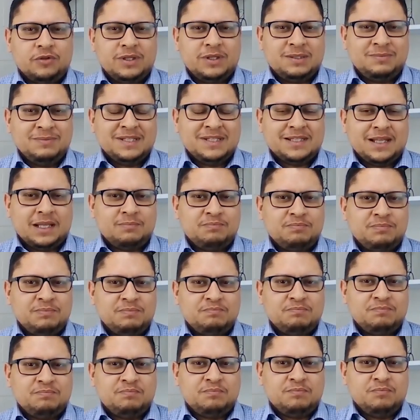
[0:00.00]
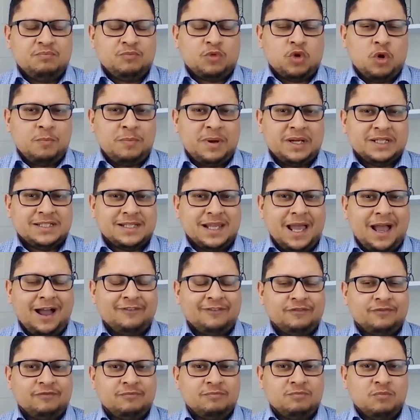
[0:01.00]
it means that companies
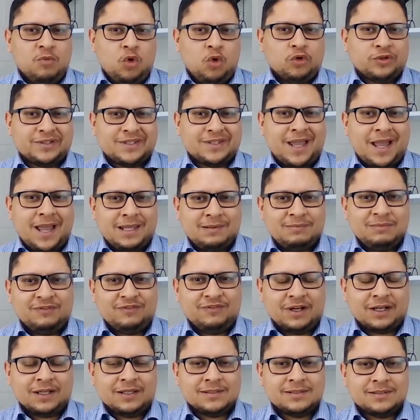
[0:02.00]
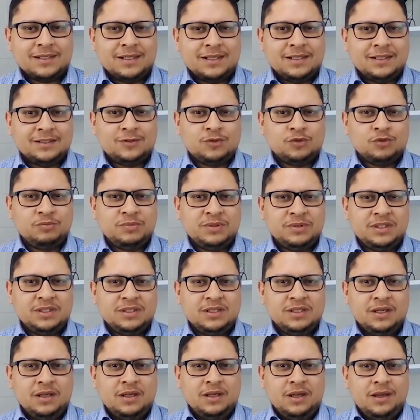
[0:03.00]
have more time, if I can say, to
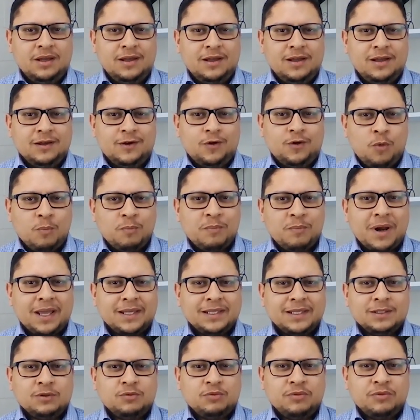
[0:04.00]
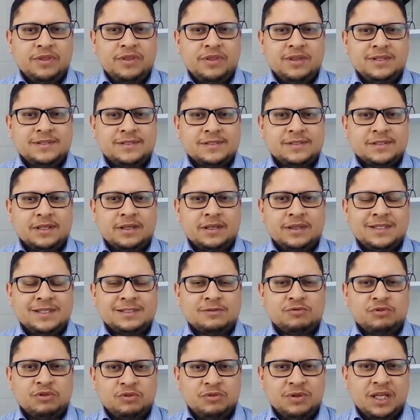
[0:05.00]
be complying with this
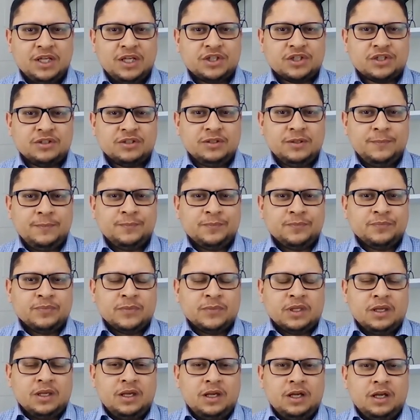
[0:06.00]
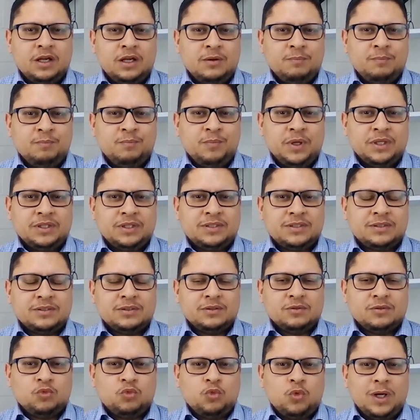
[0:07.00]
regulation. But
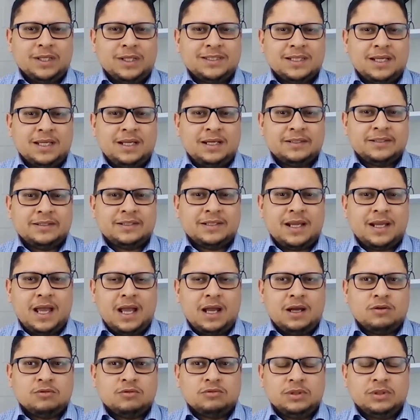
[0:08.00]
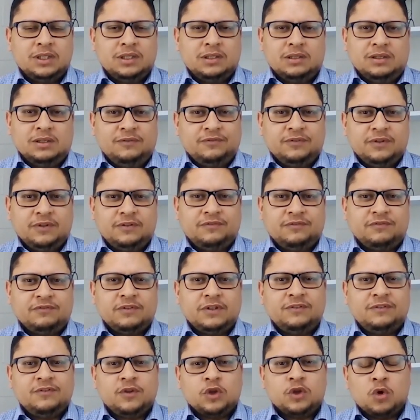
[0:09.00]
what are now,
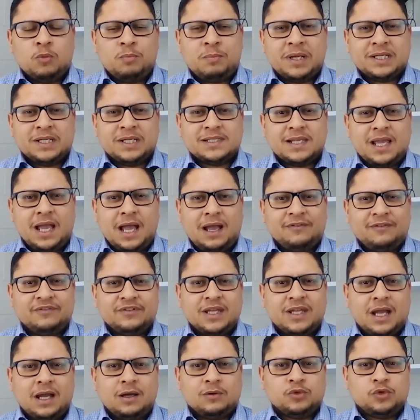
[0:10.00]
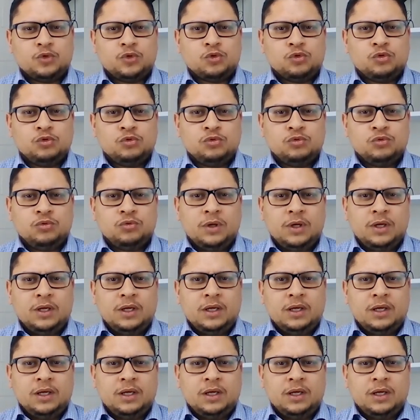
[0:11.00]
if the companies have now to